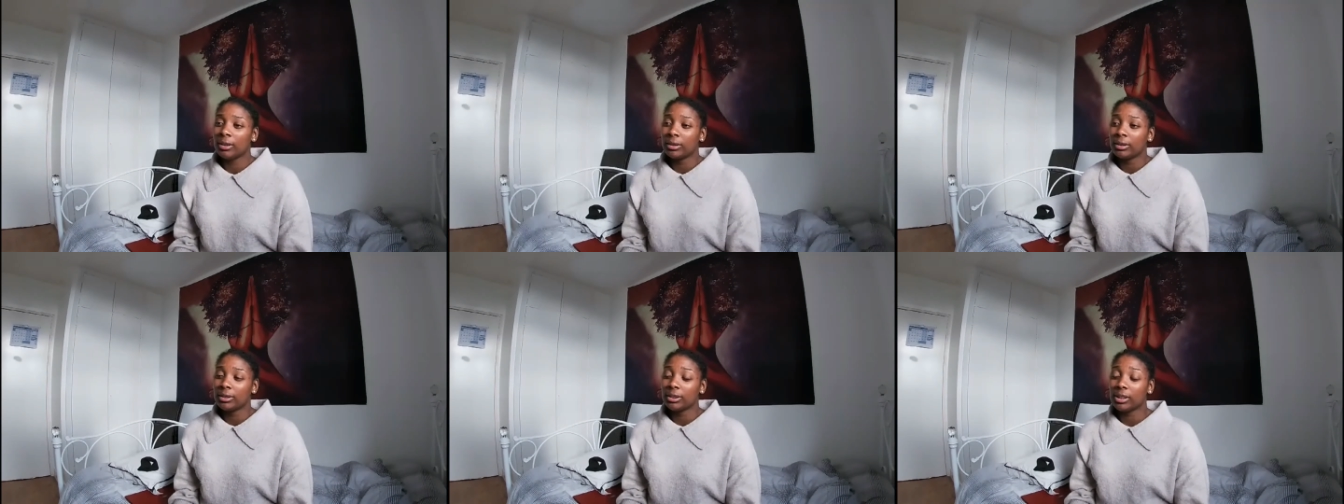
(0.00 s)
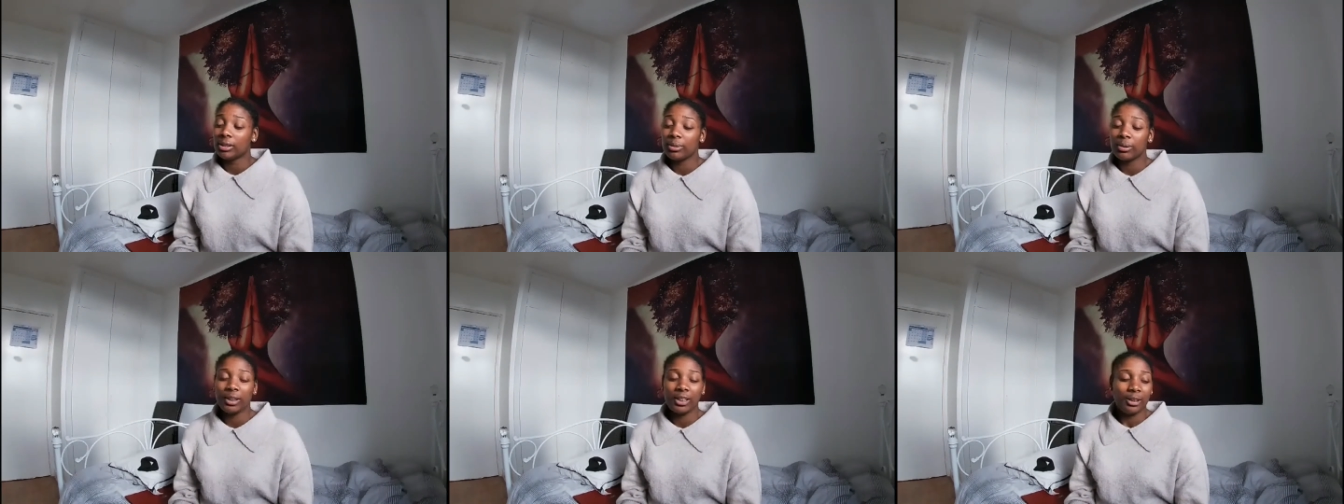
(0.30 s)

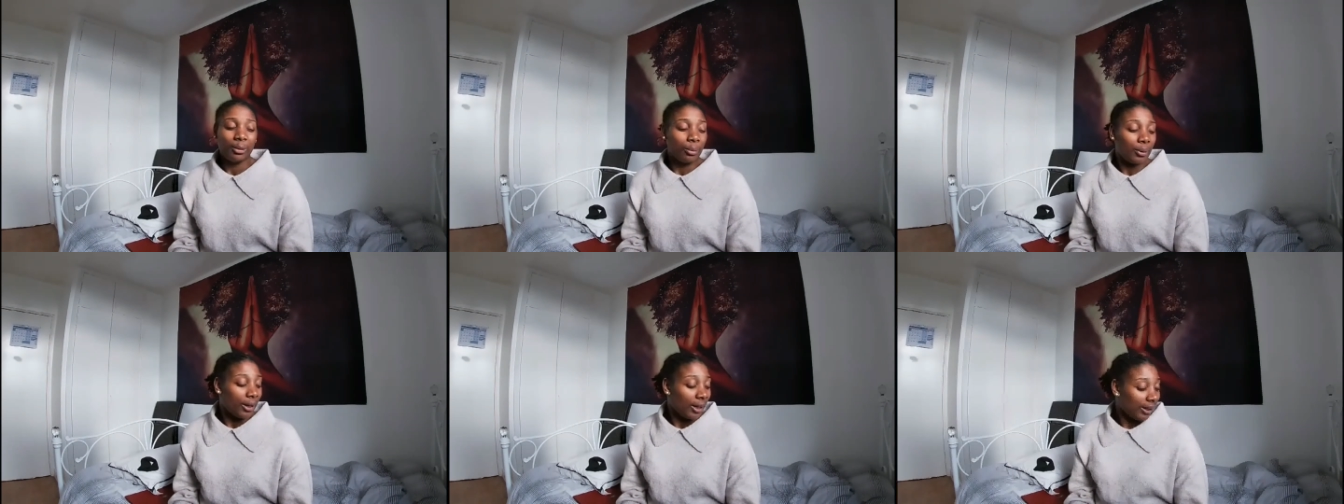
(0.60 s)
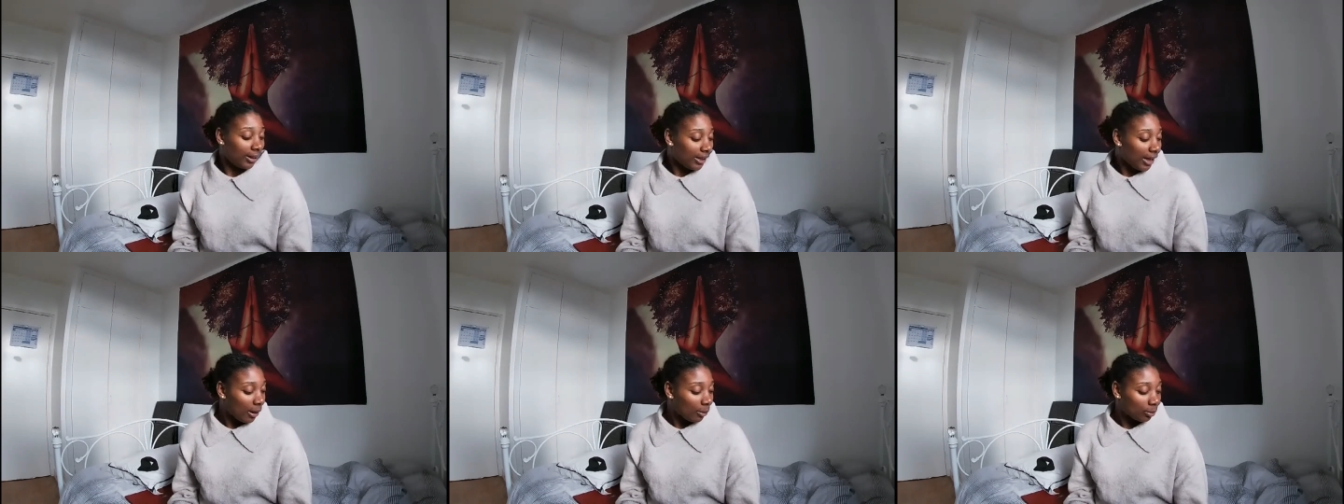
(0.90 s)
So
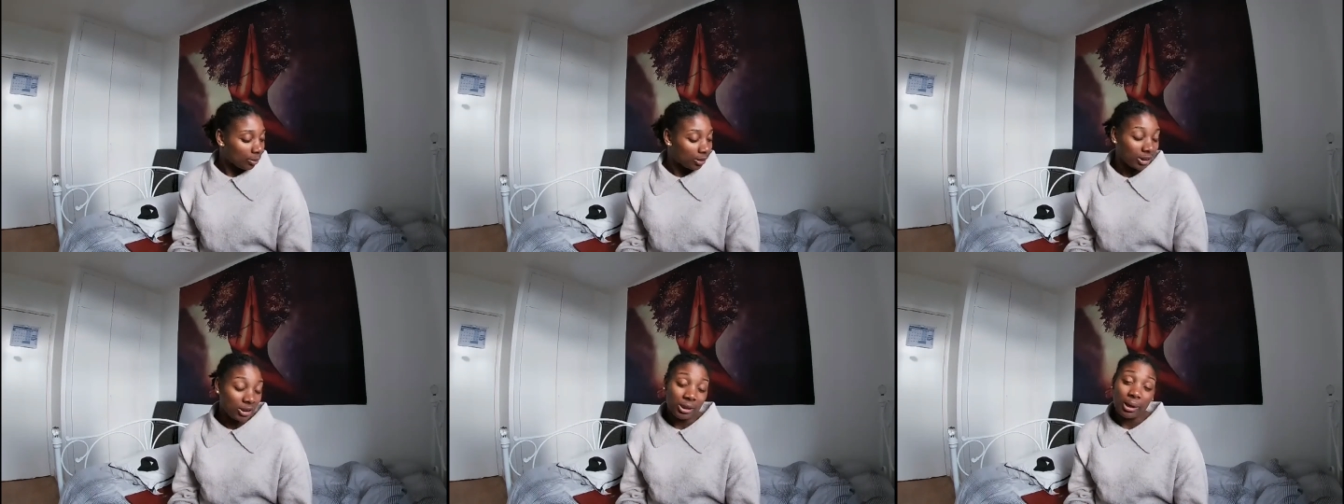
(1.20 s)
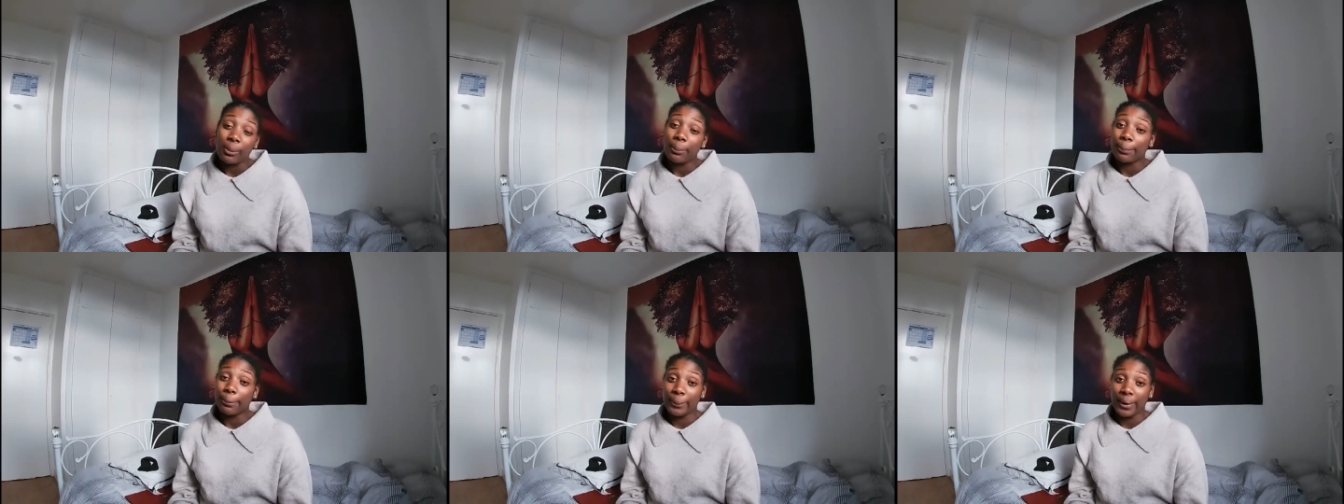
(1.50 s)
anyway, that was
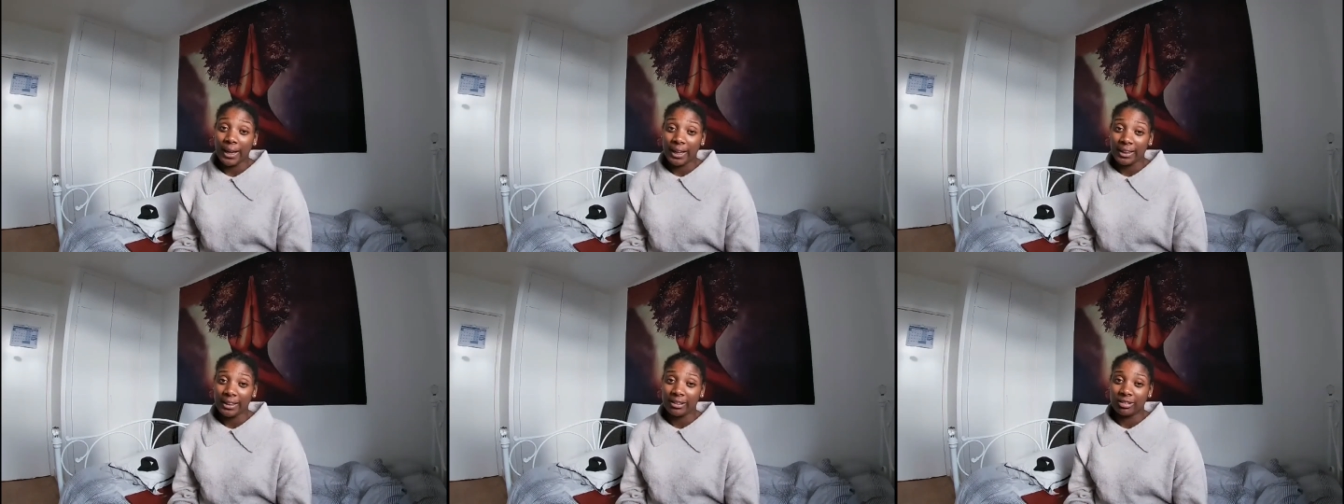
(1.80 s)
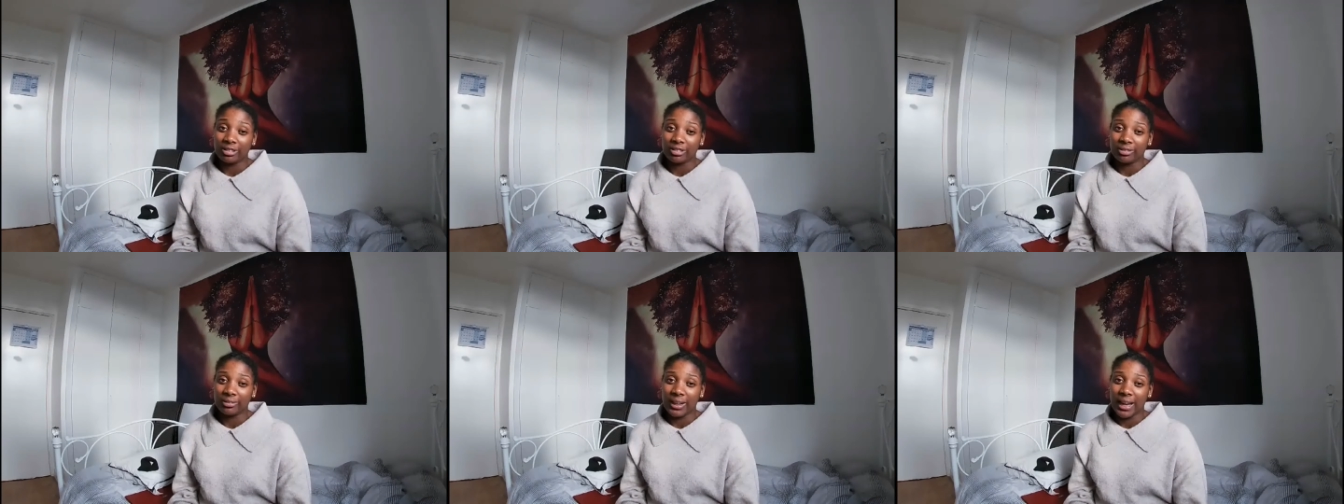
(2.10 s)
my
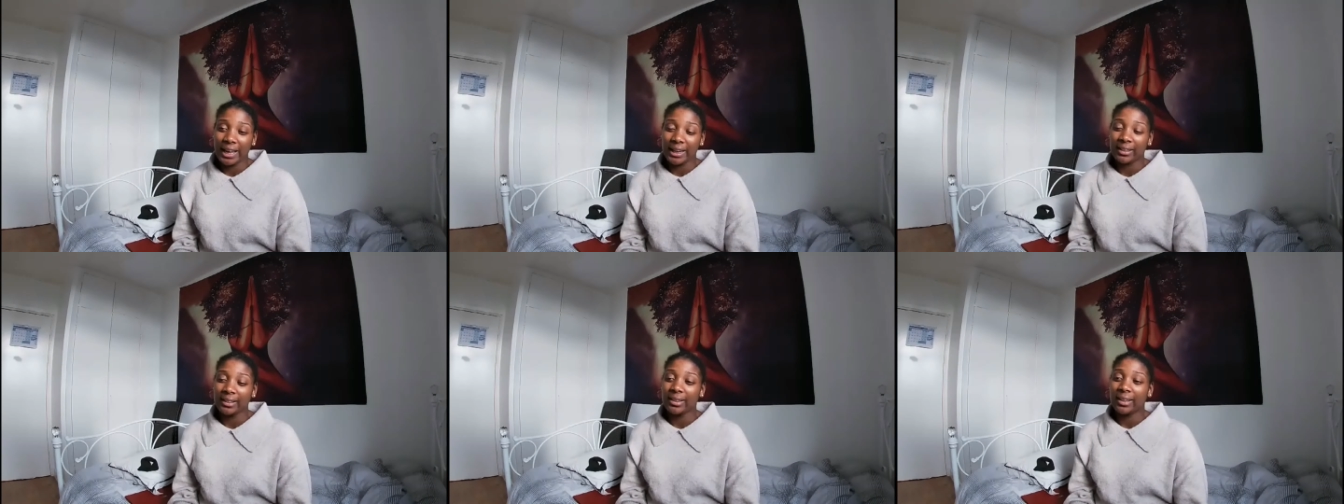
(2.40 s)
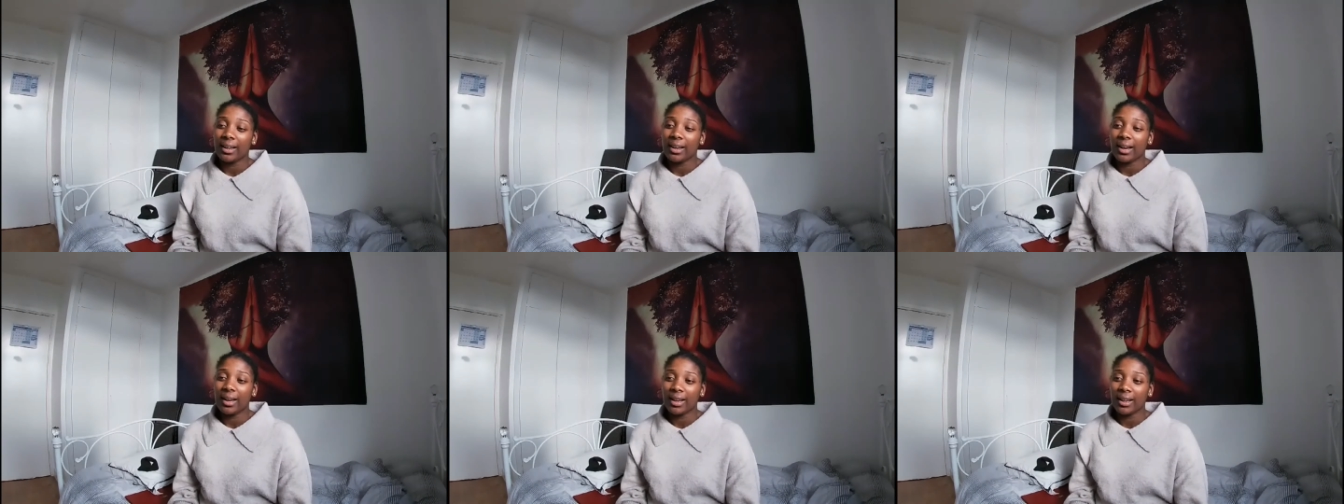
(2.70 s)
little rant,
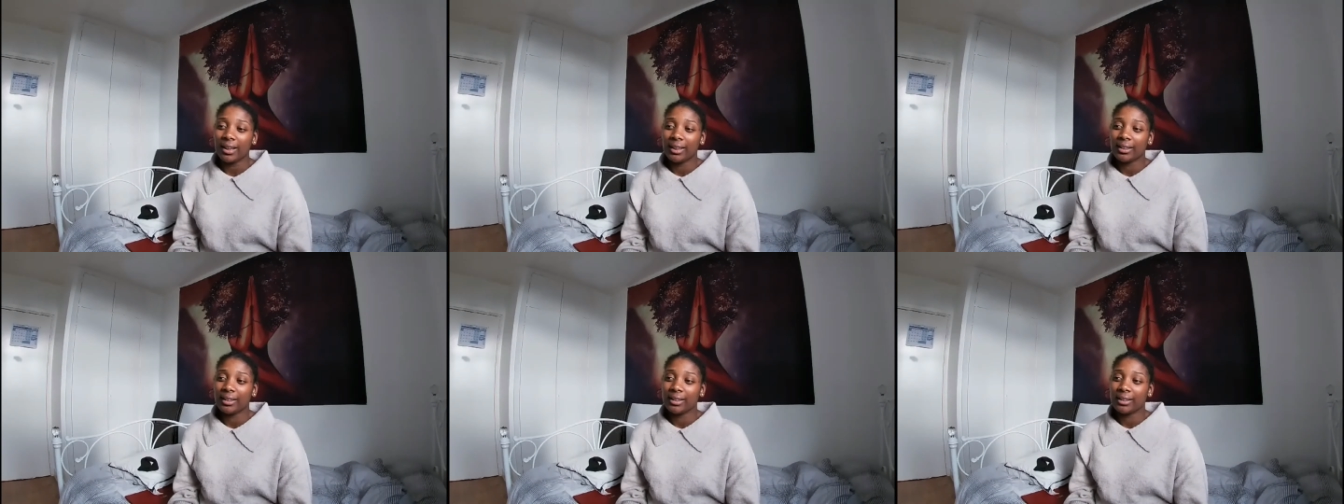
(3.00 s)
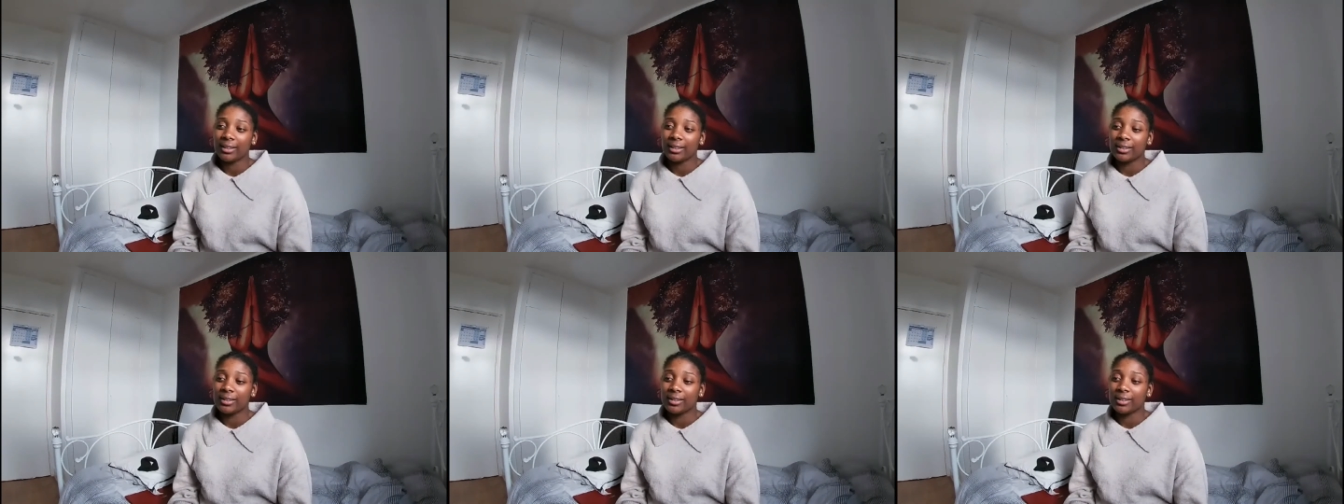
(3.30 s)

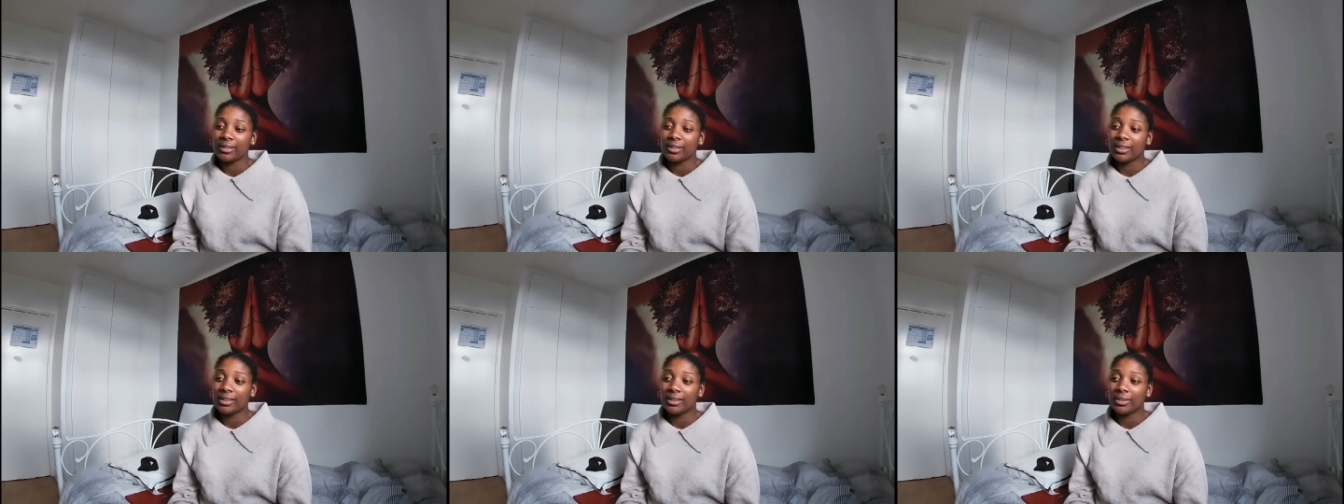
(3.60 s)
and